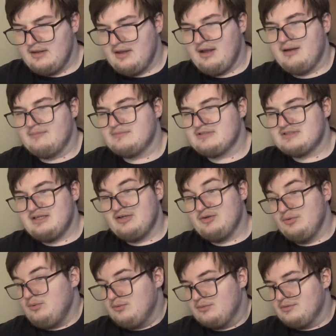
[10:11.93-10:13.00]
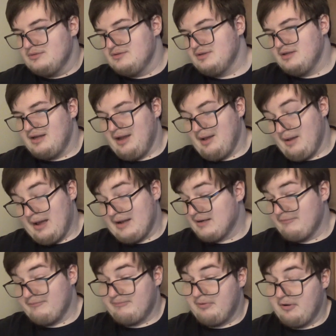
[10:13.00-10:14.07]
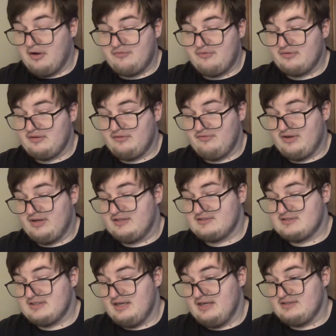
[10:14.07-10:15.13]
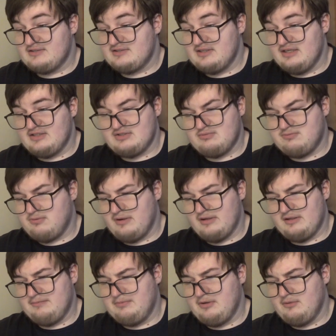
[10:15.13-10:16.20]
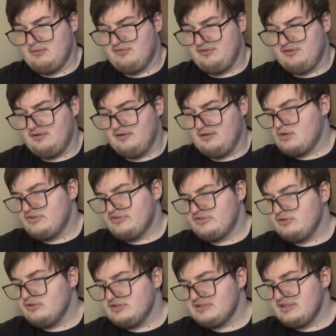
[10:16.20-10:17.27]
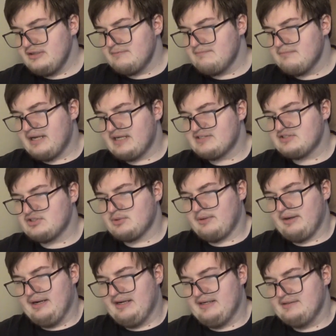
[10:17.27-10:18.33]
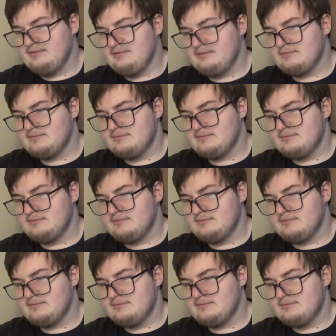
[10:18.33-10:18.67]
I'm just like, ooh, and it perfectly fits. It's really beautiful. Surskit and Masquerain.